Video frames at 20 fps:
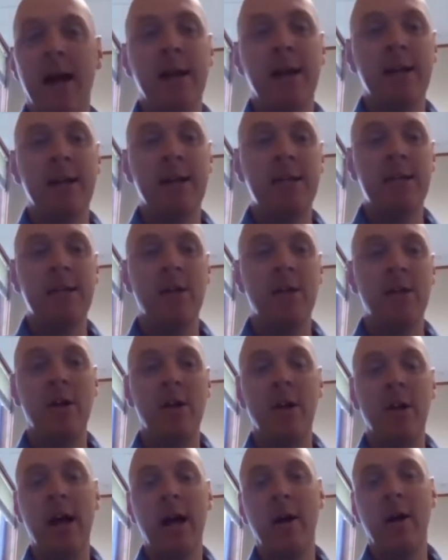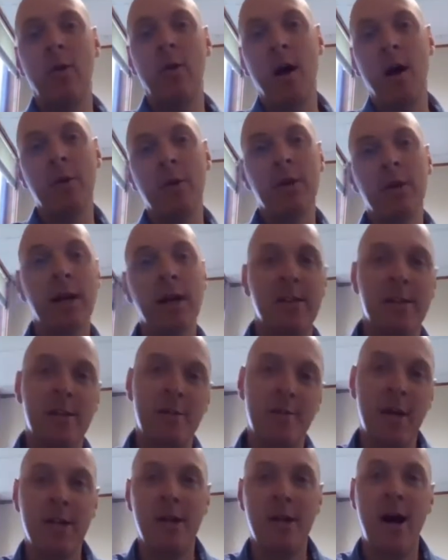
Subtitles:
And so they're like, well, I'm reluctant to